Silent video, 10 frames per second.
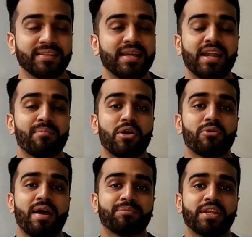That
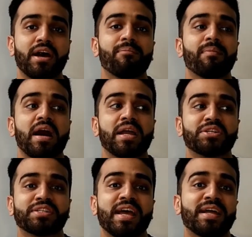about wraps it up. I
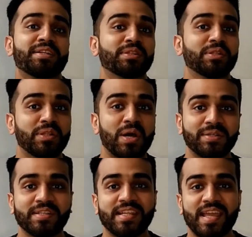understand it's a
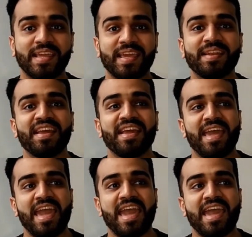lot to take in,
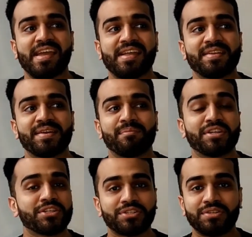
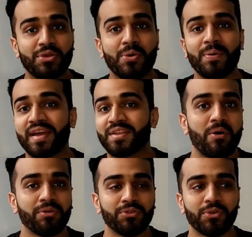but just know that
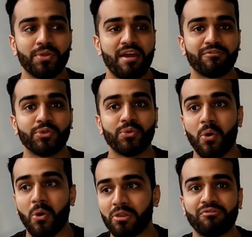you don't have to
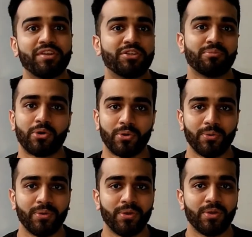do all of it tomorrow.